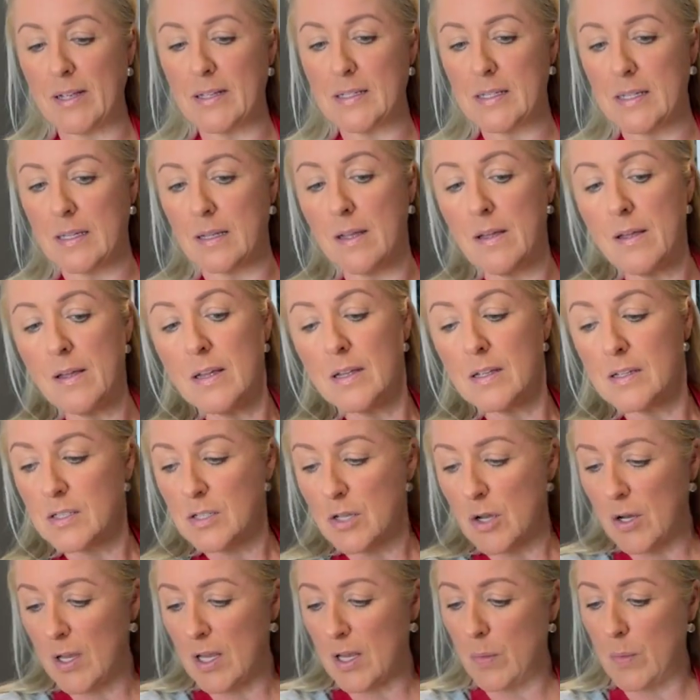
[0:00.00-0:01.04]
that in
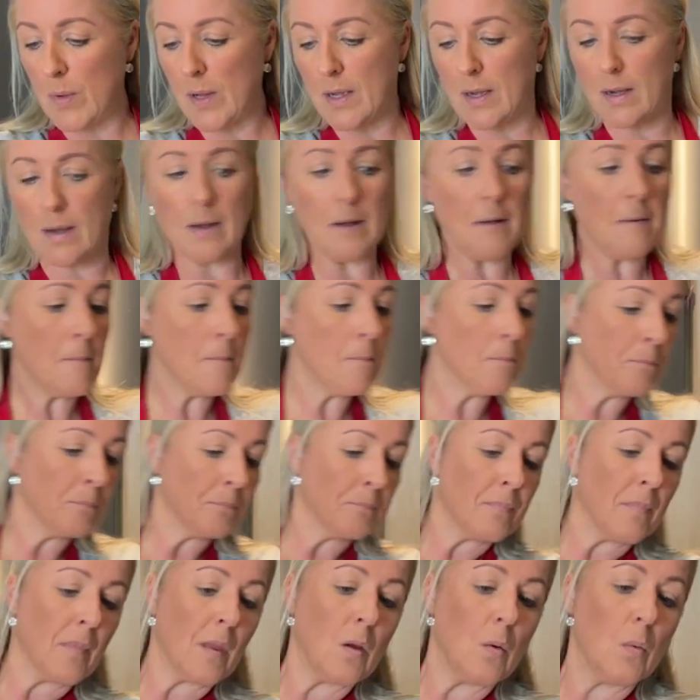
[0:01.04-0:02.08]
like that.
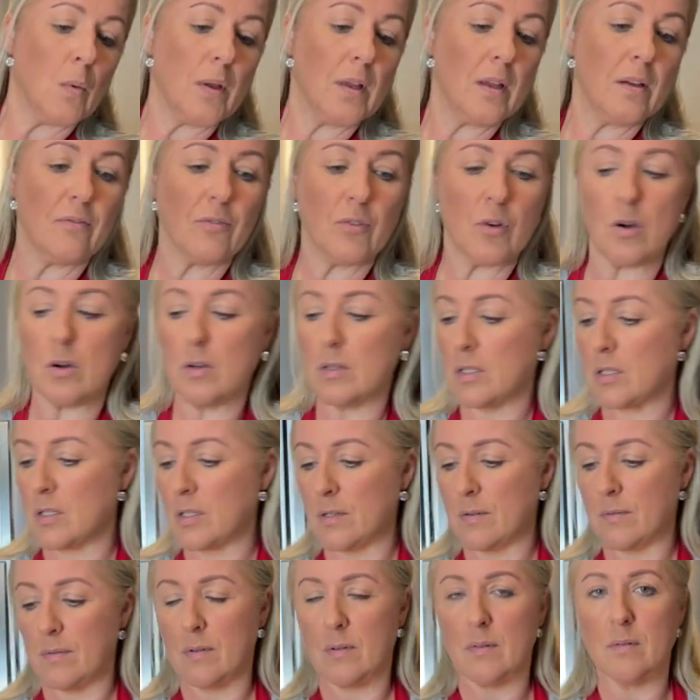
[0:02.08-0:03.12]
Oh,
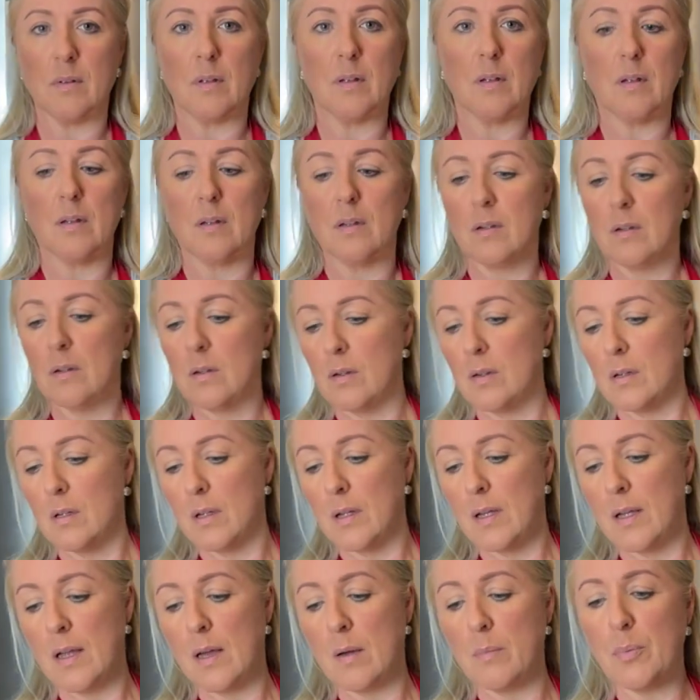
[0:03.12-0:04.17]
these
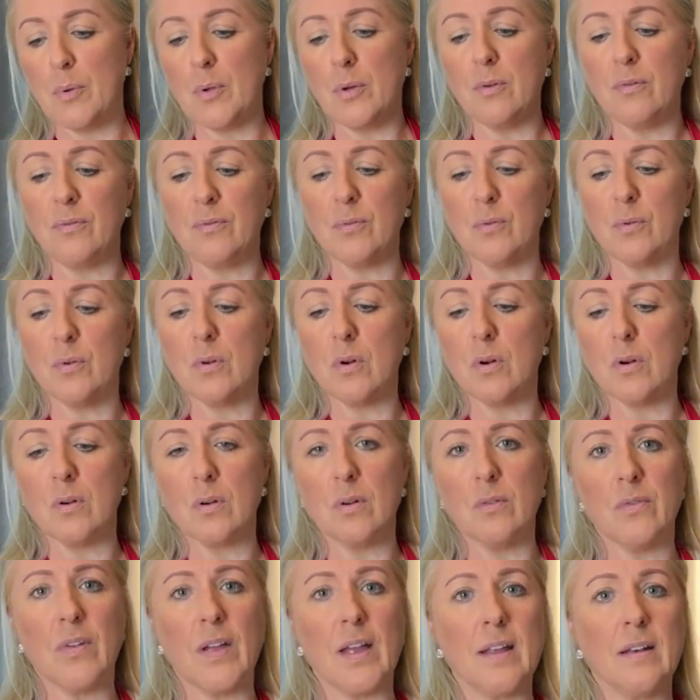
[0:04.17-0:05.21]
mushrooms as well.
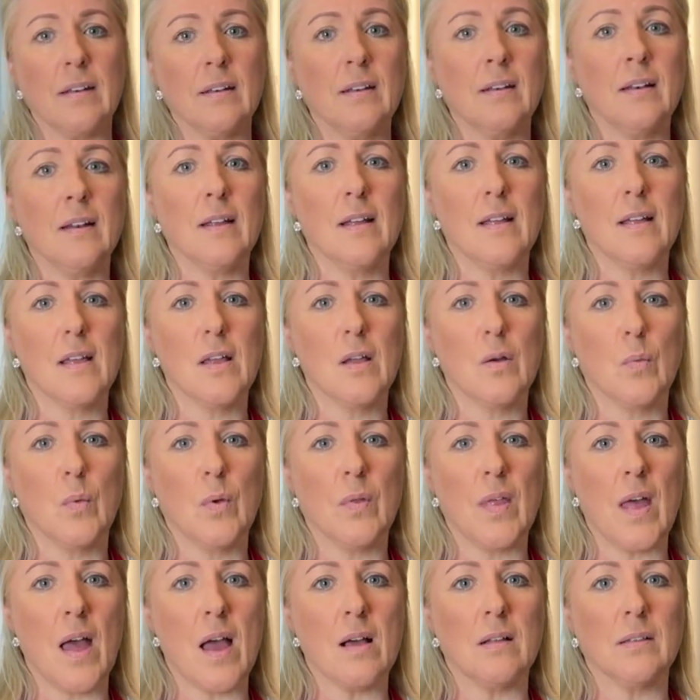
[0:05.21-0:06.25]
I'm
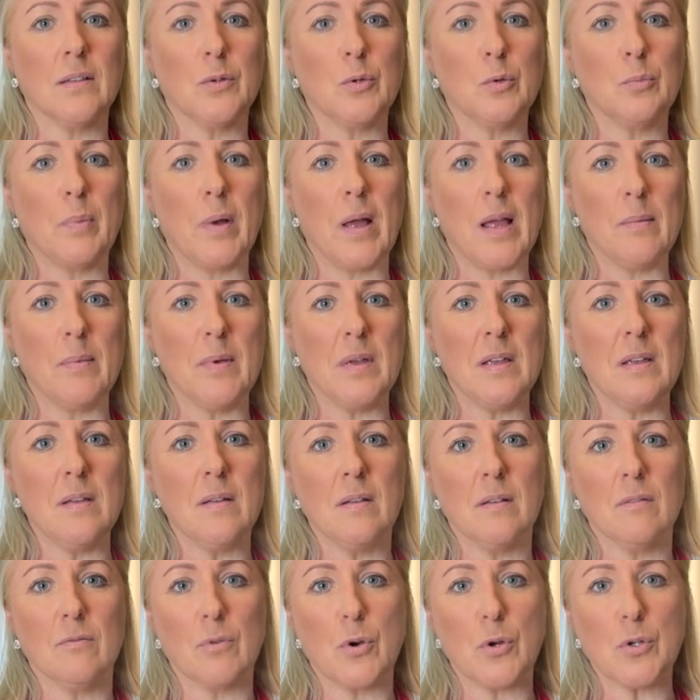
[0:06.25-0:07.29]
going to put a little bit of that
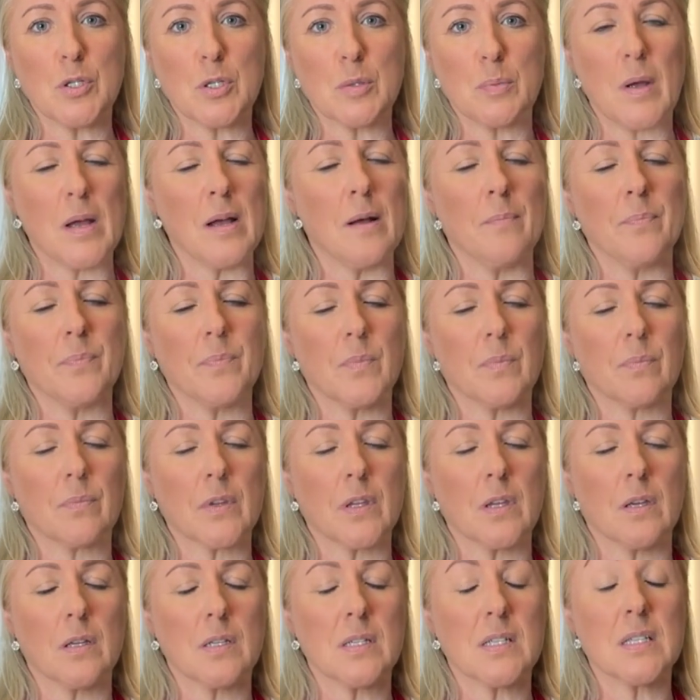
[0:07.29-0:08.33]
beautiful juice
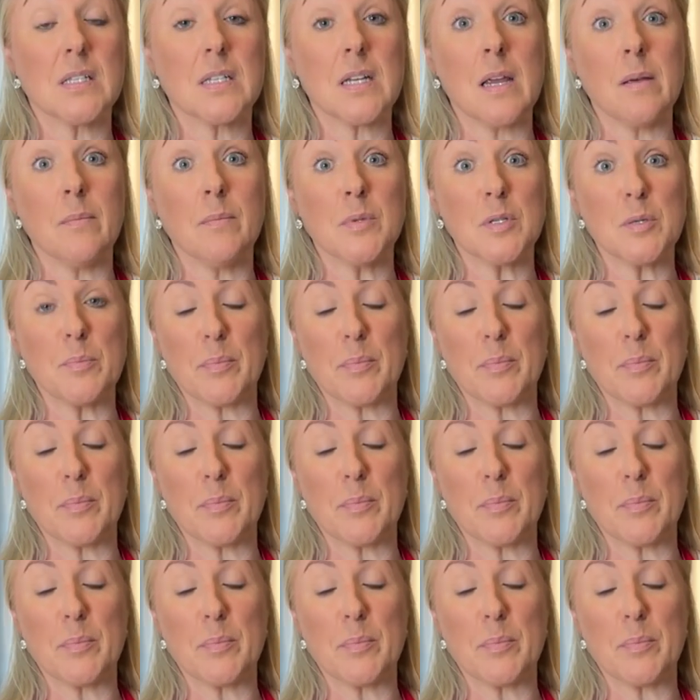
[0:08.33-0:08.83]
in there.